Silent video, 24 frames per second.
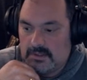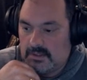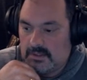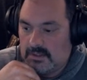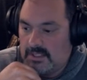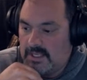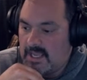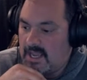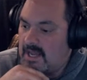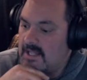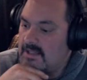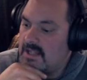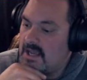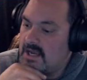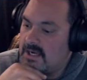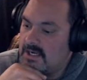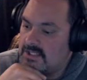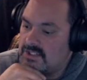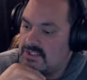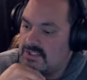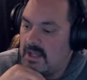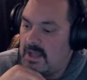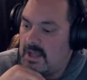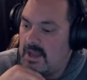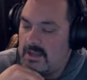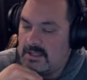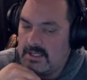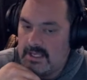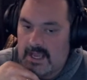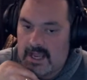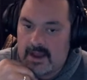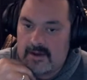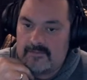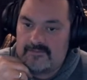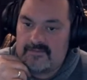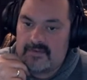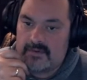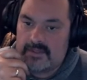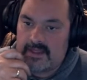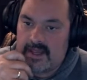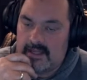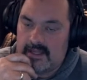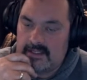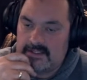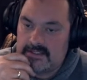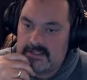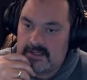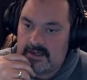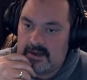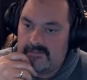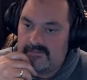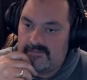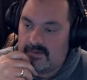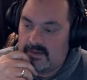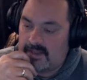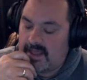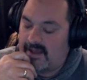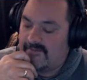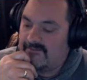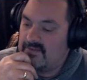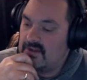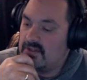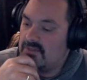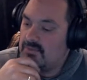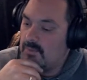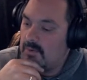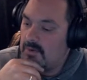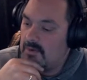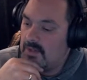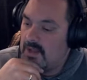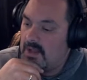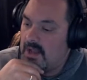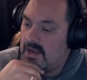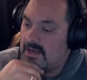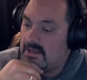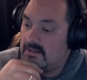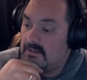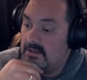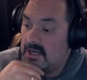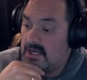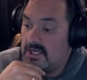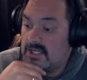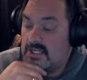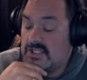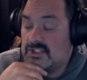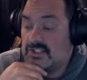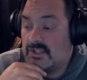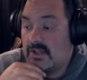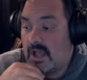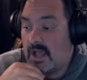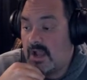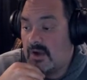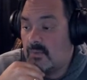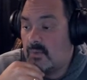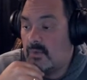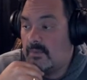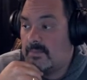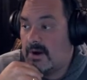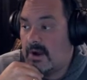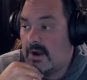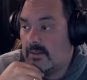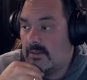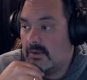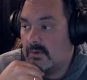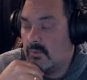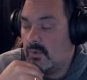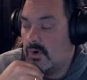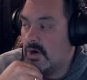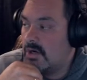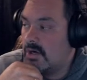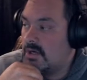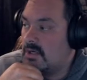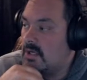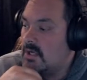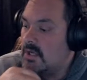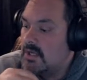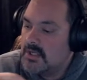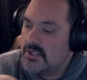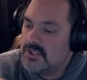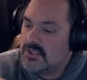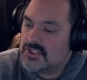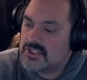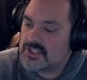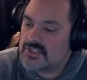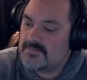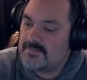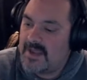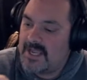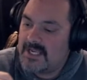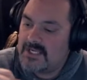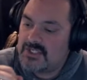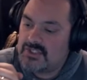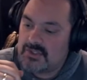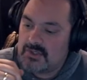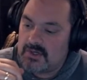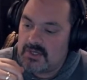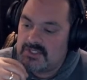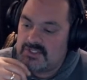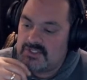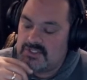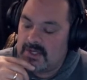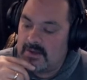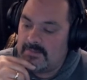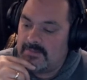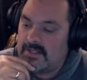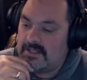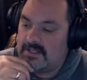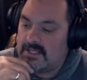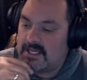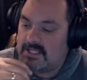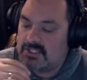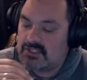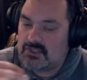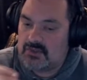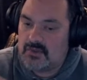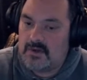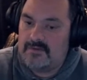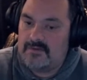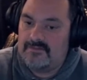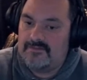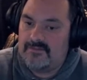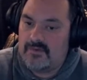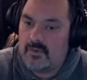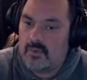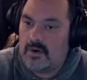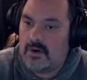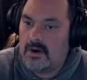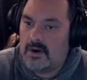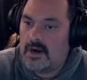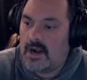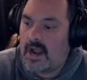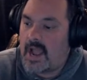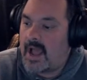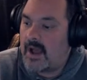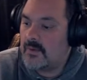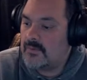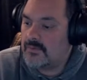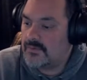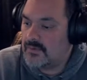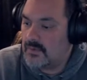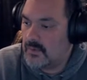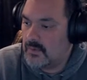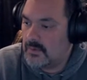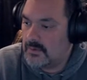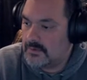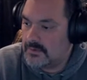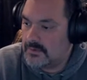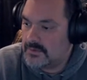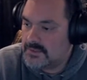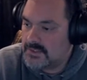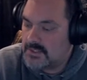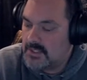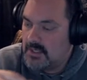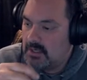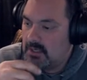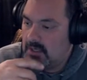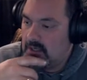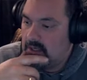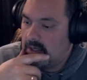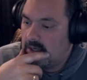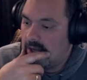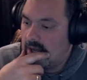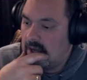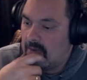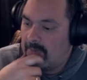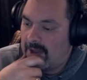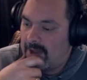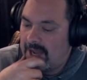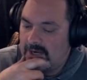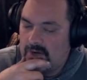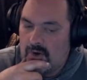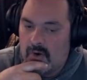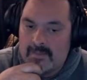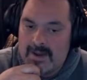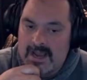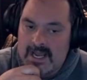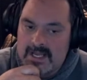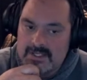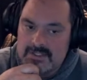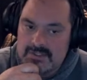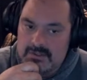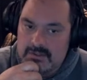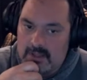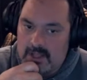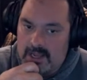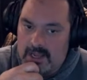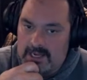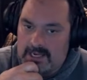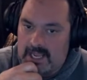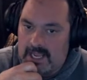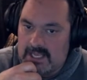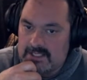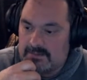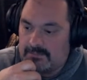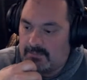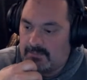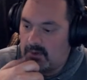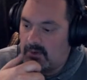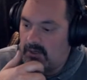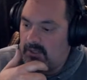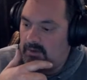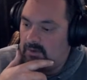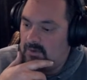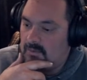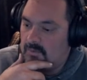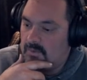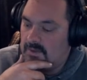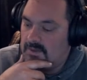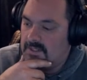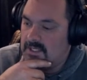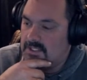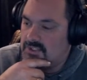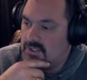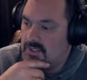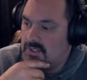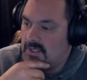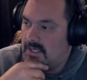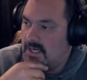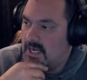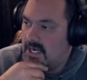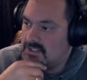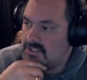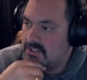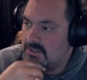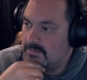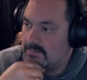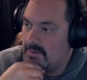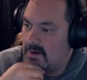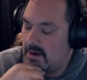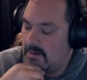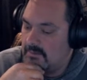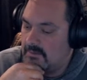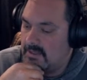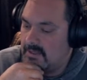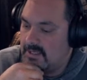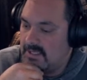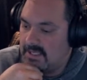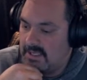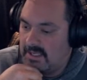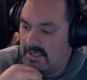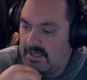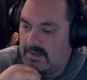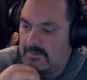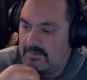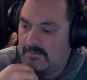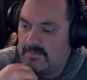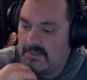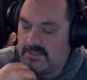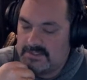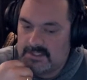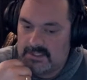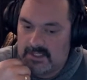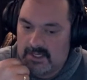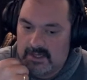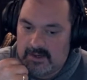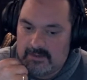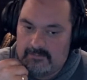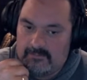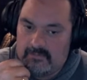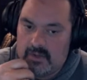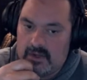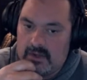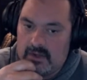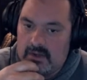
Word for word: yeah, luggage lock. Yeah, for that, uh, for that fifth wheel lock, a luggage lock would probably work. Just make sure it's something that's good for outdoors. Um, I know Master Lock has a pretty good one that you can actually probably get, but um,